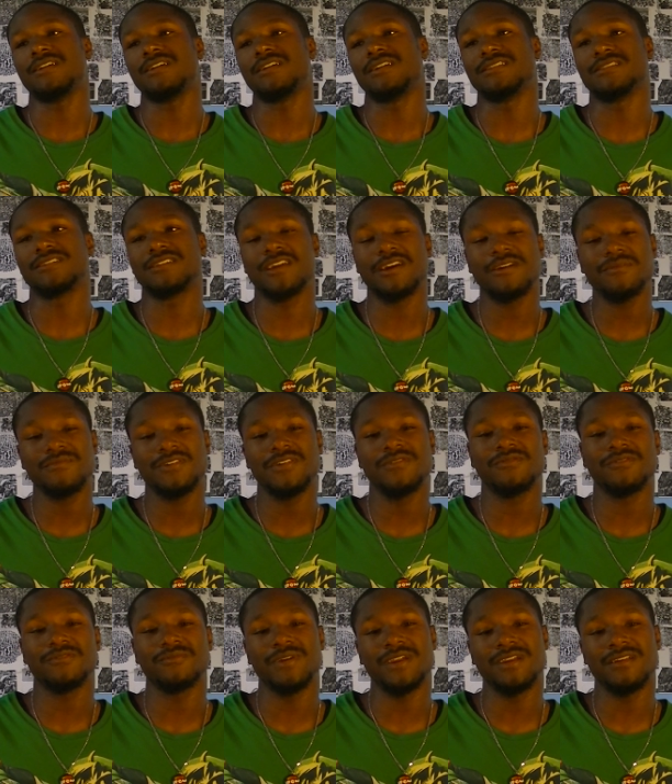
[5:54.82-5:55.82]
it's kept me
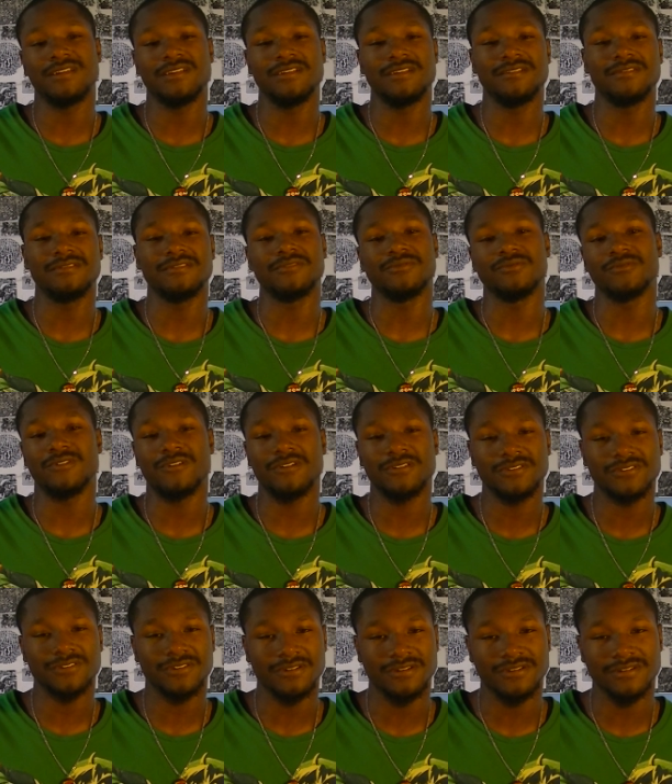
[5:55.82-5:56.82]
from making the wrong
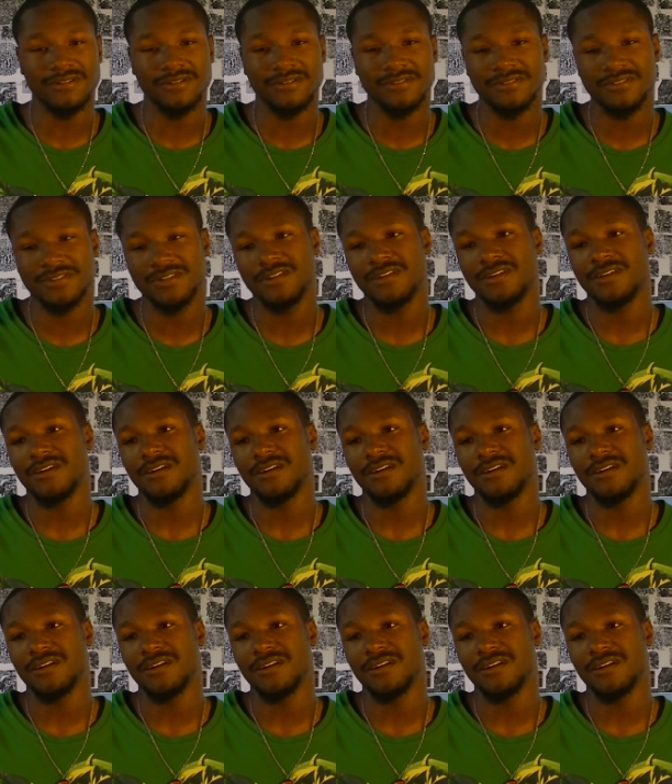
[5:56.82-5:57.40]
turns,